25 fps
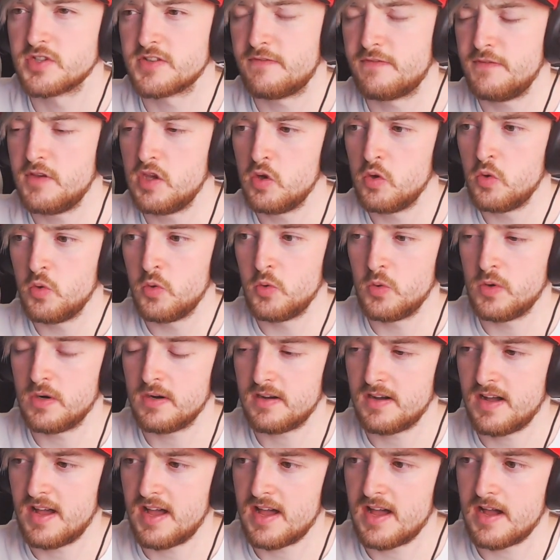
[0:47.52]
a few
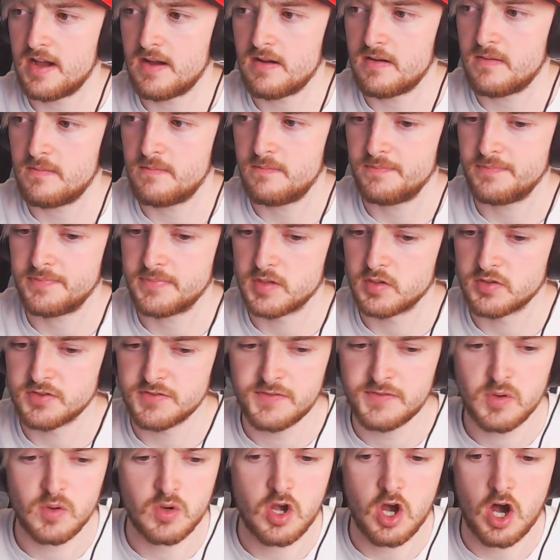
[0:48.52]

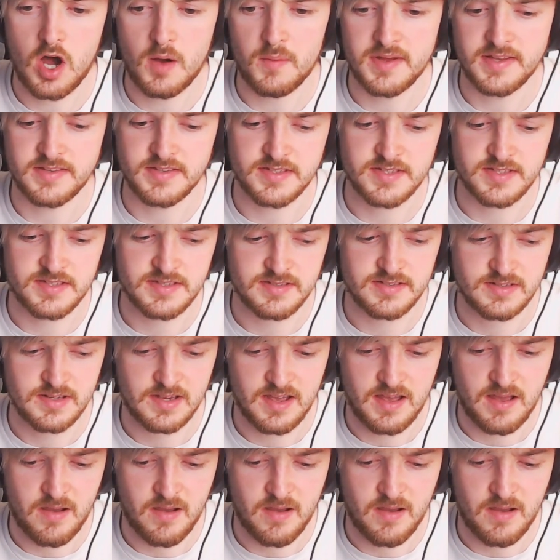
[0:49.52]
comments